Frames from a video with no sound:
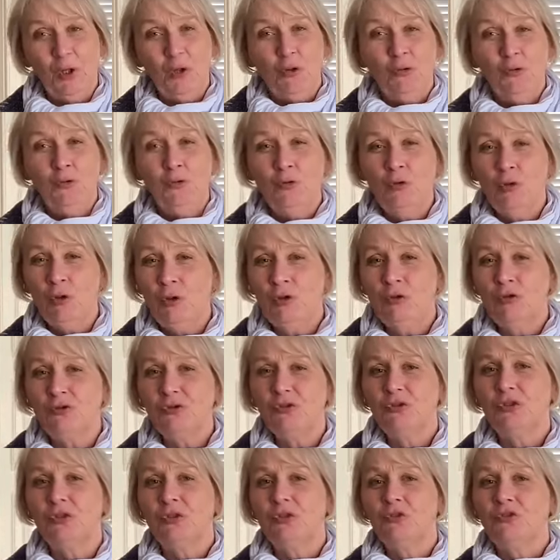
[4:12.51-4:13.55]

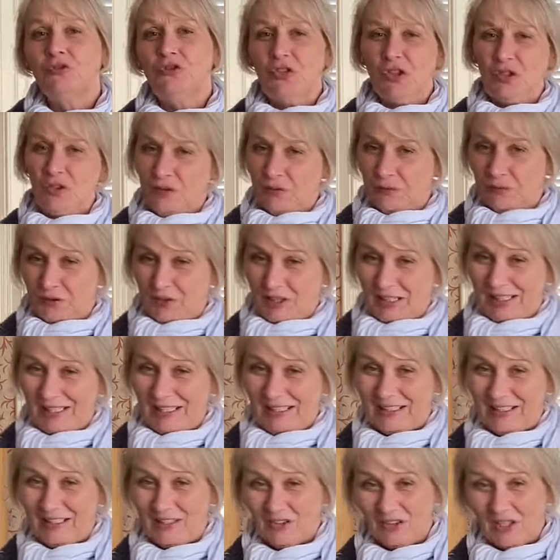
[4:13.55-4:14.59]
not just for
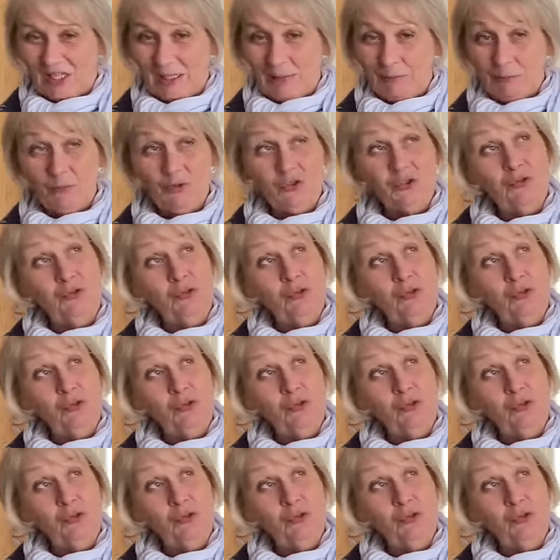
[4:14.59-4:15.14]
taking exams,